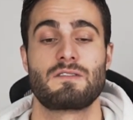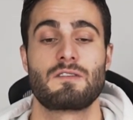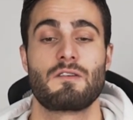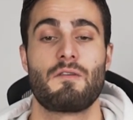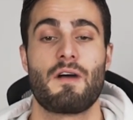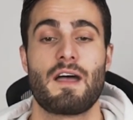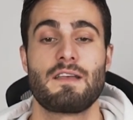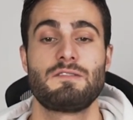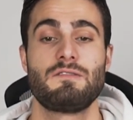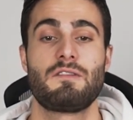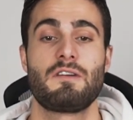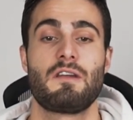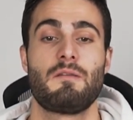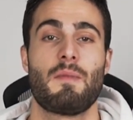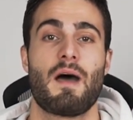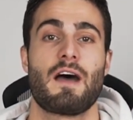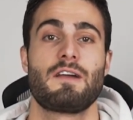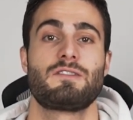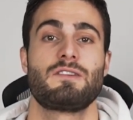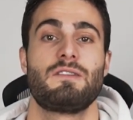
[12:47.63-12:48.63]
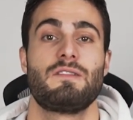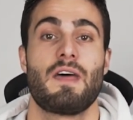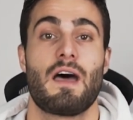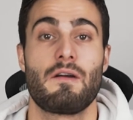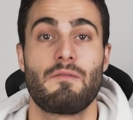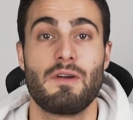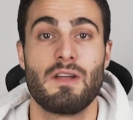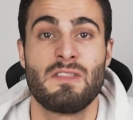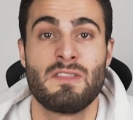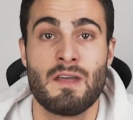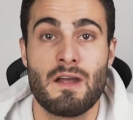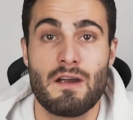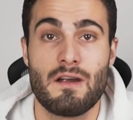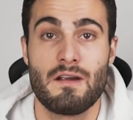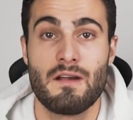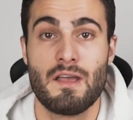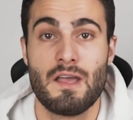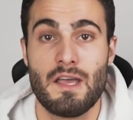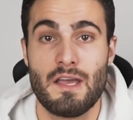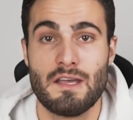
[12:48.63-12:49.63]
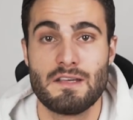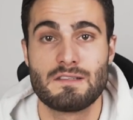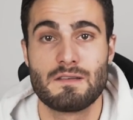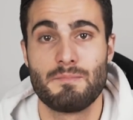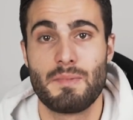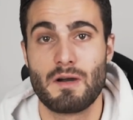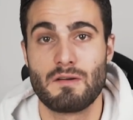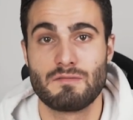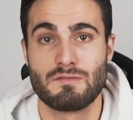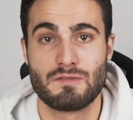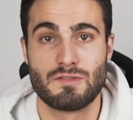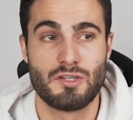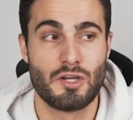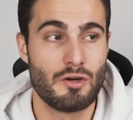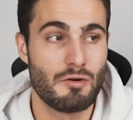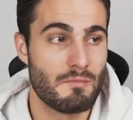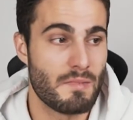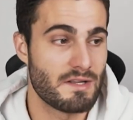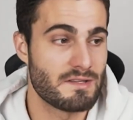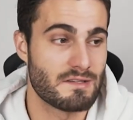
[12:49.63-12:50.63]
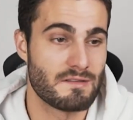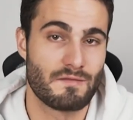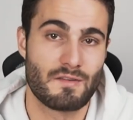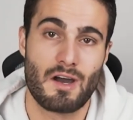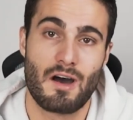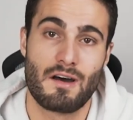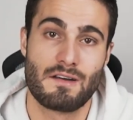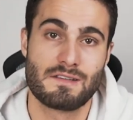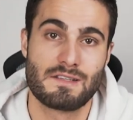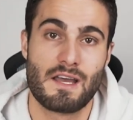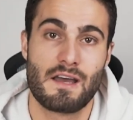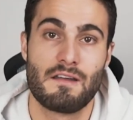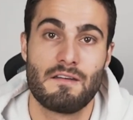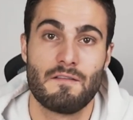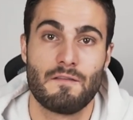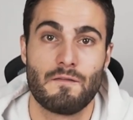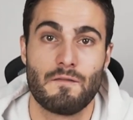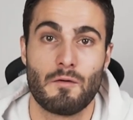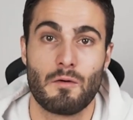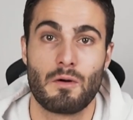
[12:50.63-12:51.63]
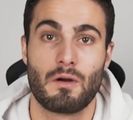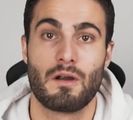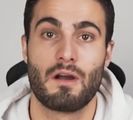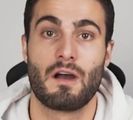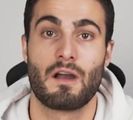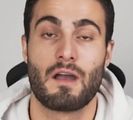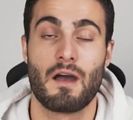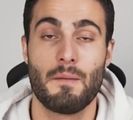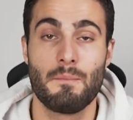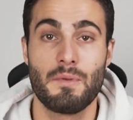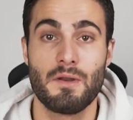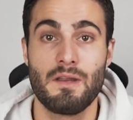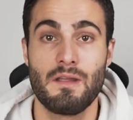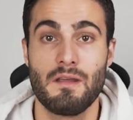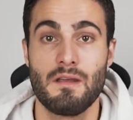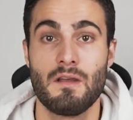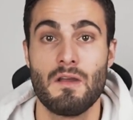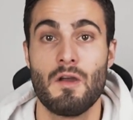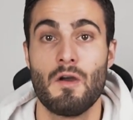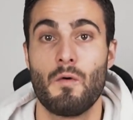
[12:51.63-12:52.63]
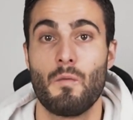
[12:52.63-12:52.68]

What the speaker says: So as you can imagine, that right there is about 2 months of content for a company